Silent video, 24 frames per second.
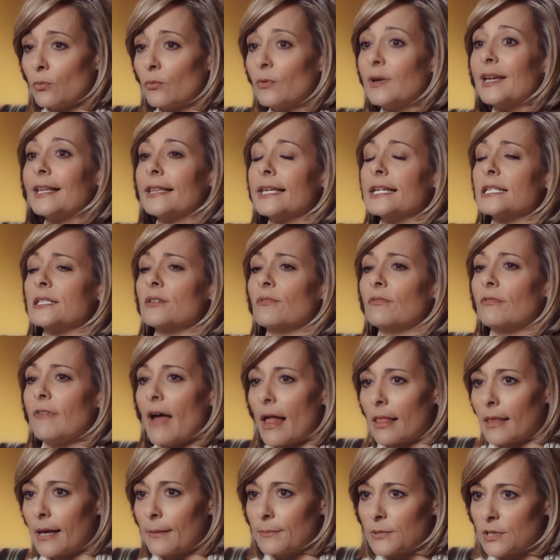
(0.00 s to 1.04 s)
really
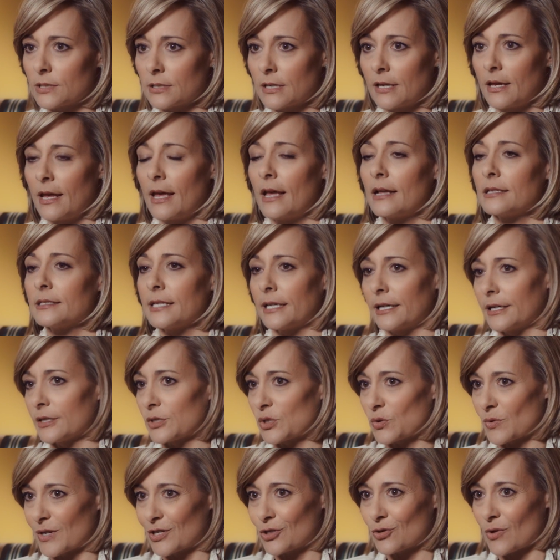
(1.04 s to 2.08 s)
developed
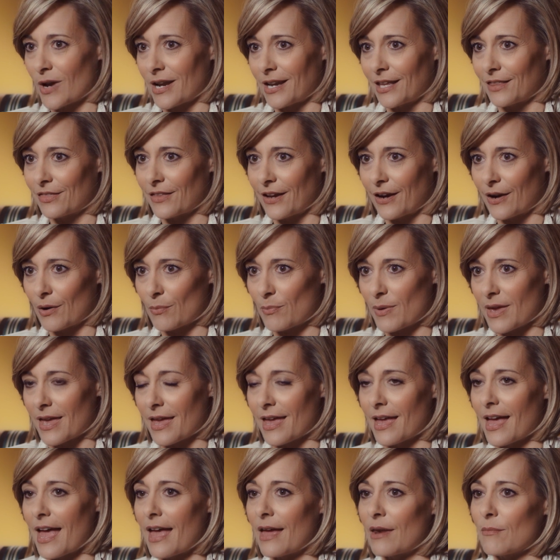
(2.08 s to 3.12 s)
tinnitus retraining
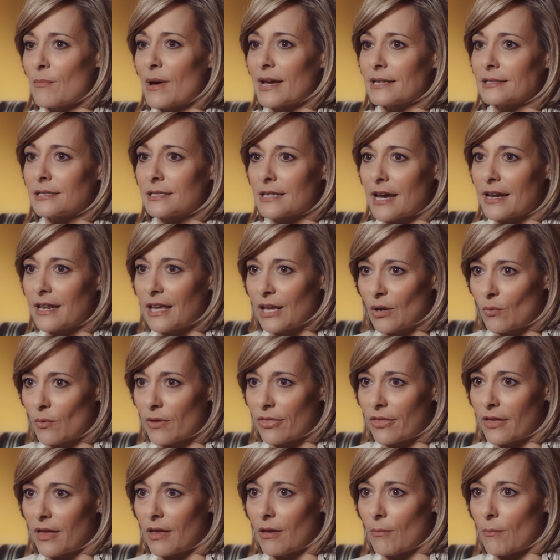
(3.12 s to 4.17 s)
therapy. And by studying
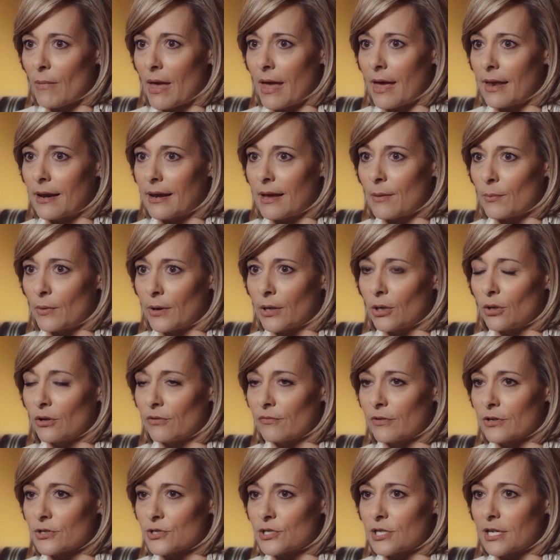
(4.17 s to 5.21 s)
with him at Emory
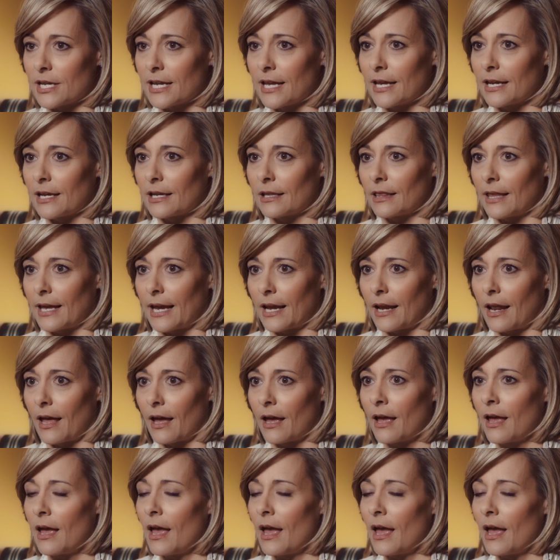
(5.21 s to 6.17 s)
University in Atlanta,